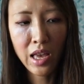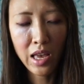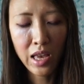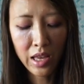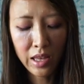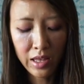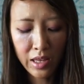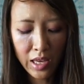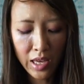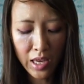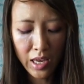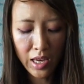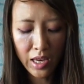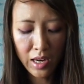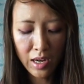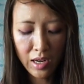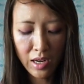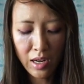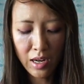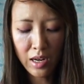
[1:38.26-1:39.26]
And
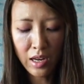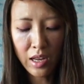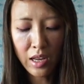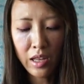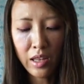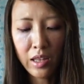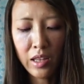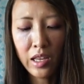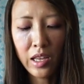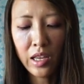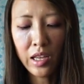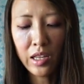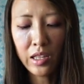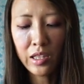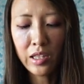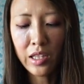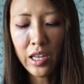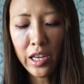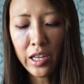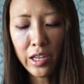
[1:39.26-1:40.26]
then the
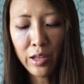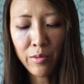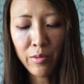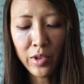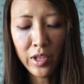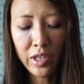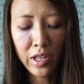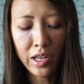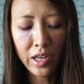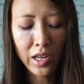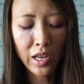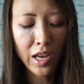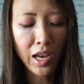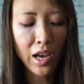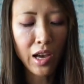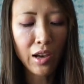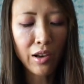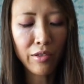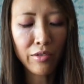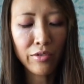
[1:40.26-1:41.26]
second one that I
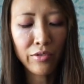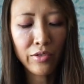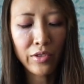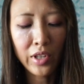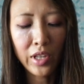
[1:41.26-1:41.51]
have,